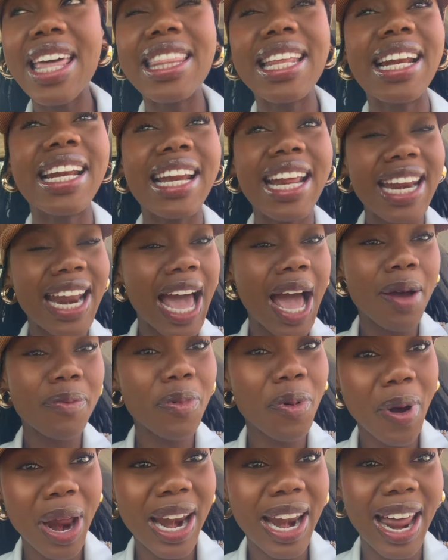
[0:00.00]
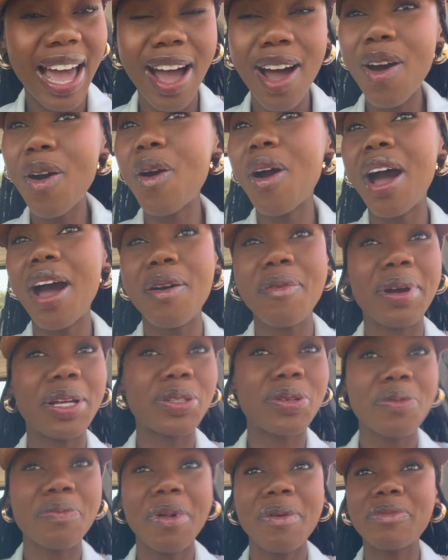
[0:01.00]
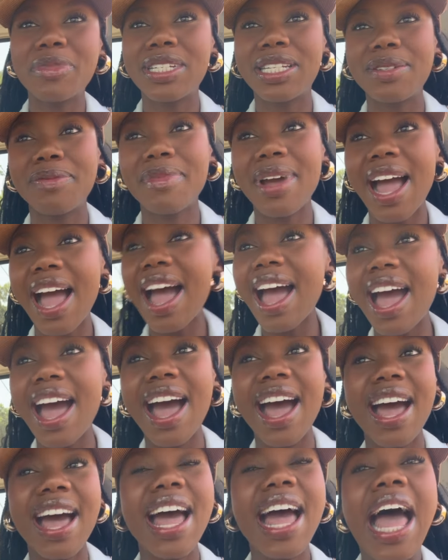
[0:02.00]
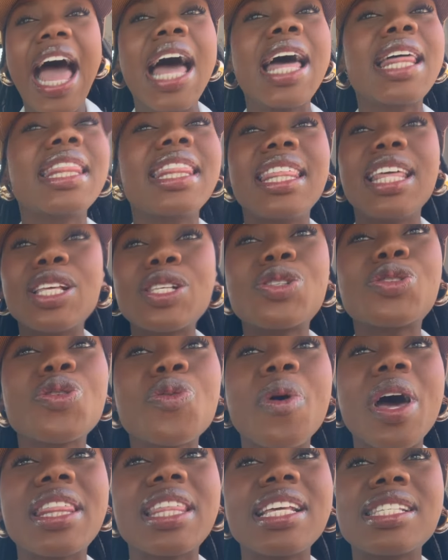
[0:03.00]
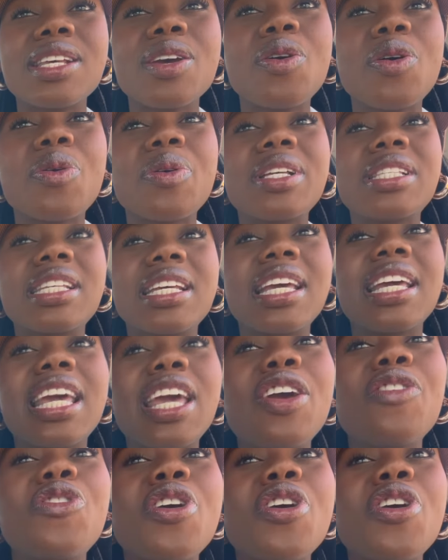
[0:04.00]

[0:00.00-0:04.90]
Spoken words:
and then Lena Hapwala, oh, but to Mamudim, it's true what they say, who is thinking if